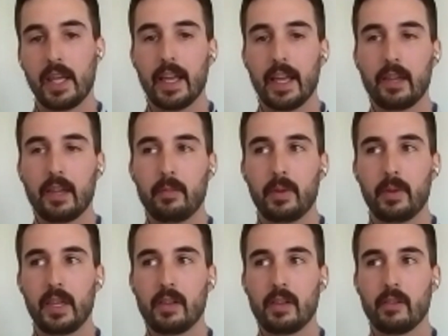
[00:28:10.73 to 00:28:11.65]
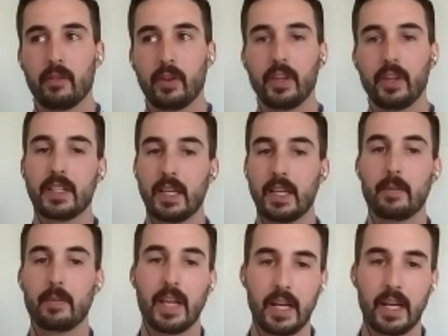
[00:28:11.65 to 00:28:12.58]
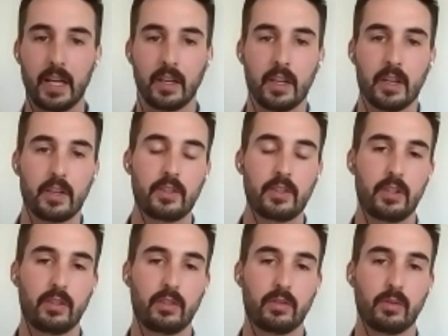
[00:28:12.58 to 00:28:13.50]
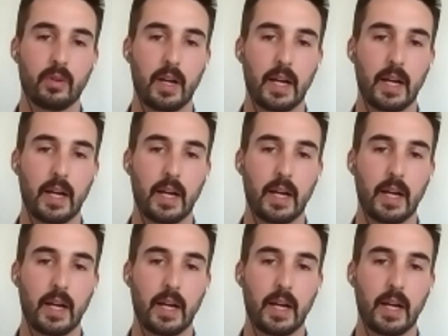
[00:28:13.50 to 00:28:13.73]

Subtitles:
it can be really intimidating to